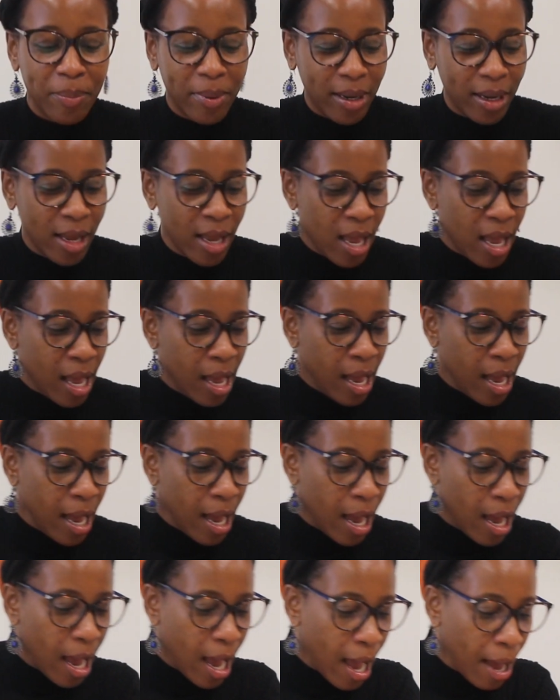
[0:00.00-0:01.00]
But
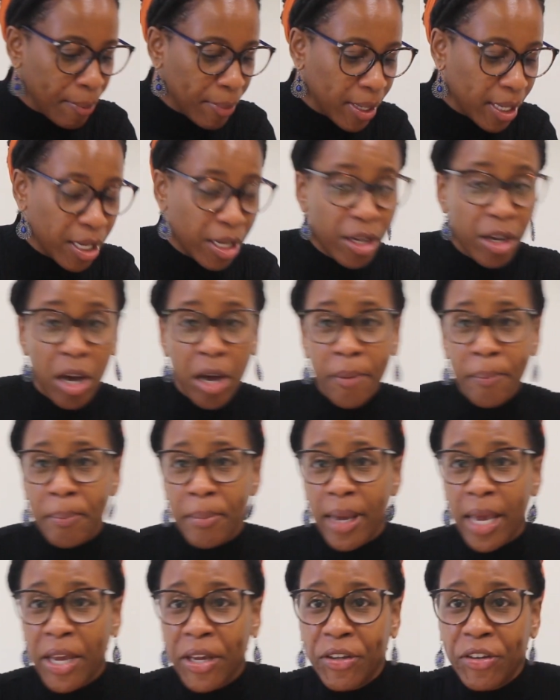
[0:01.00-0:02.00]
I'm an econ
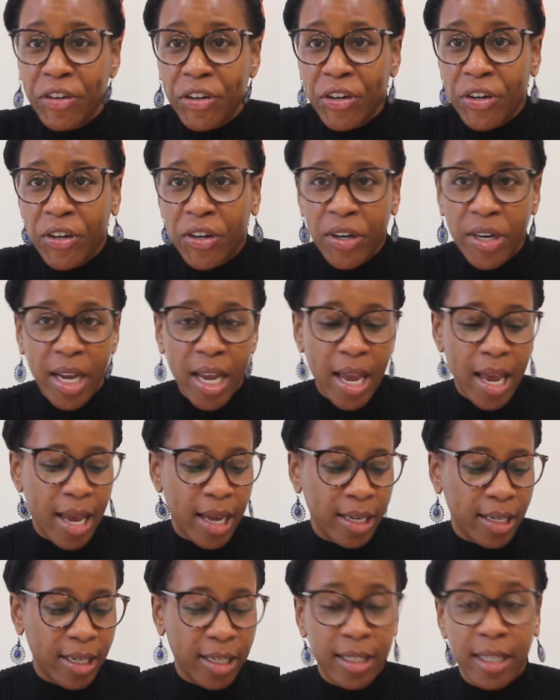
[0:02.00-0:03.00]
major
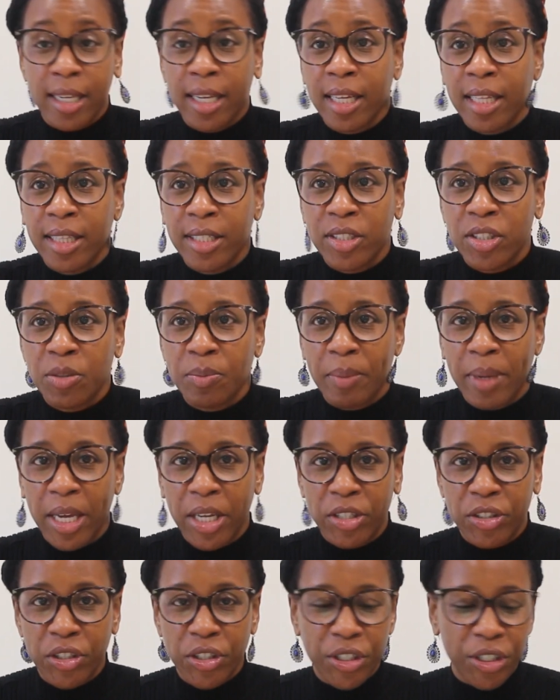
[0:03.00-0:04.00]
and an English
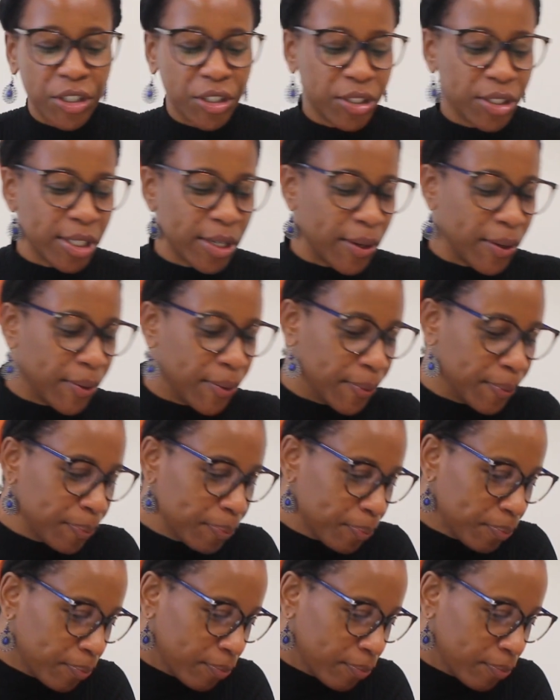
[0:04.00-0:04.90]
major, so